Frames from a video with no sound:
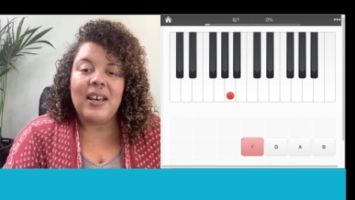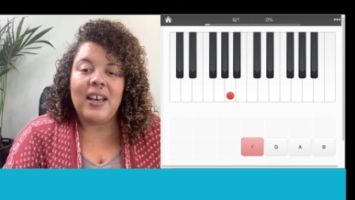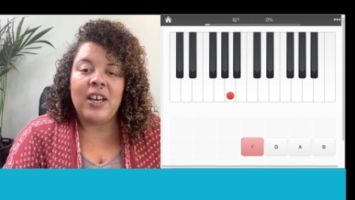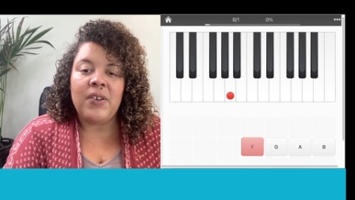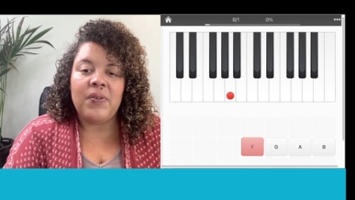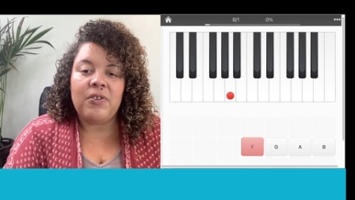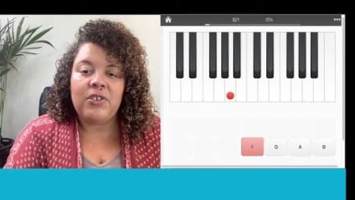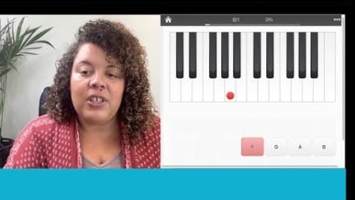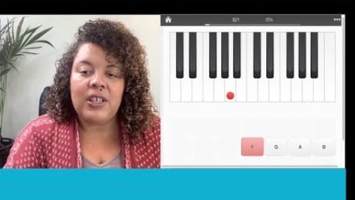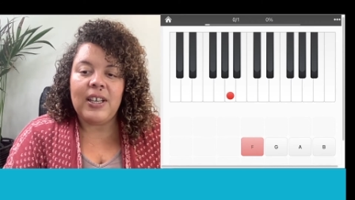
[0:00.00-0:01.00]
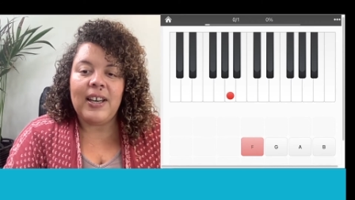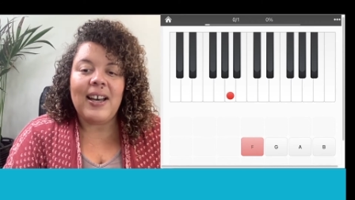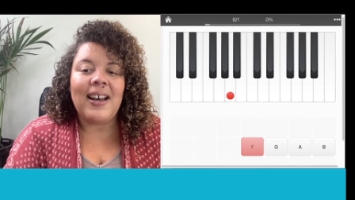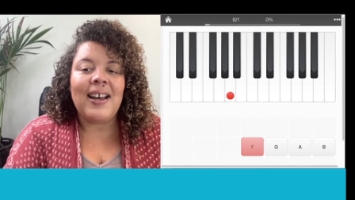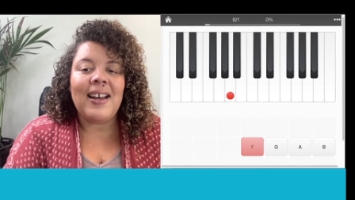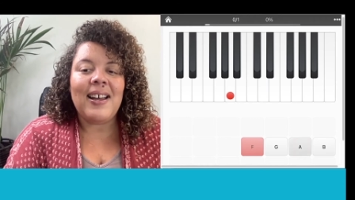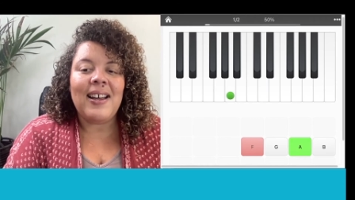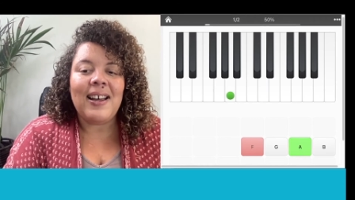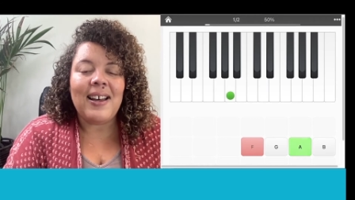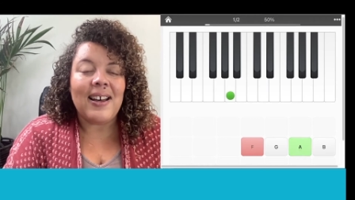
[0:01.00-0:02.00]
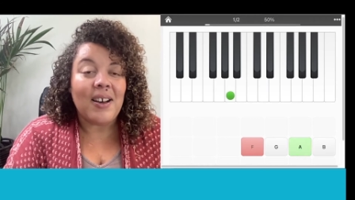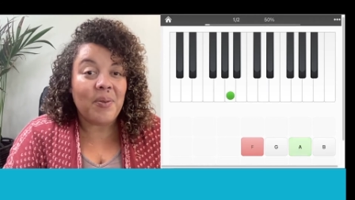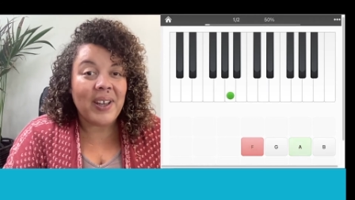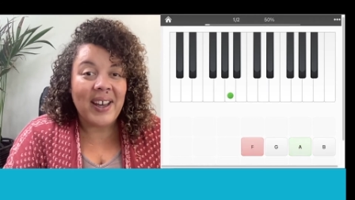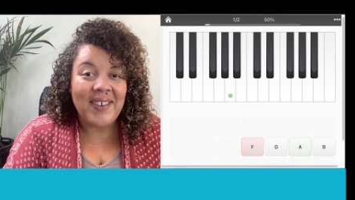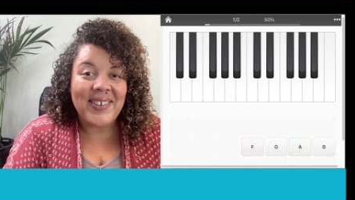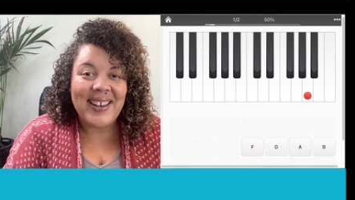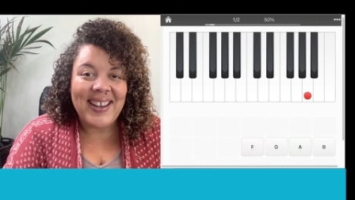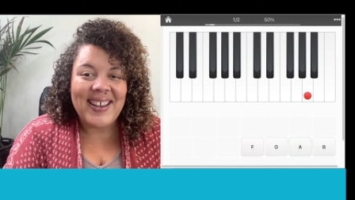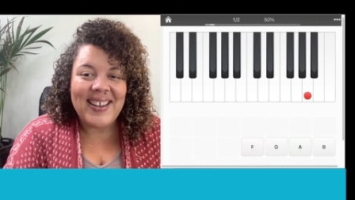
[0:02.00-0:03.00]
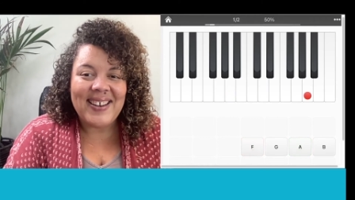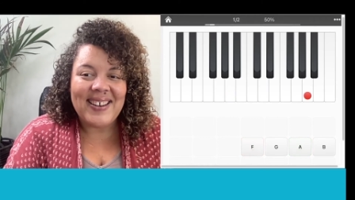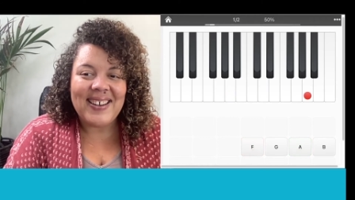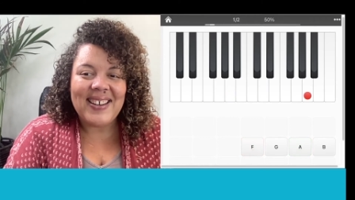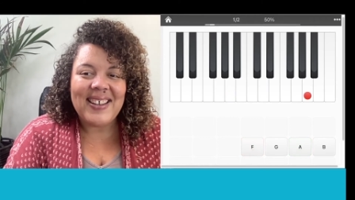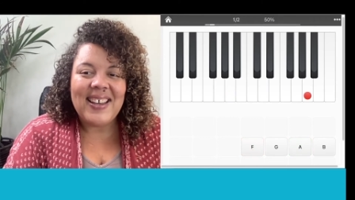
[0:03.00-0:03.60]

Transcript: F, G, A. Aha, we have an A here.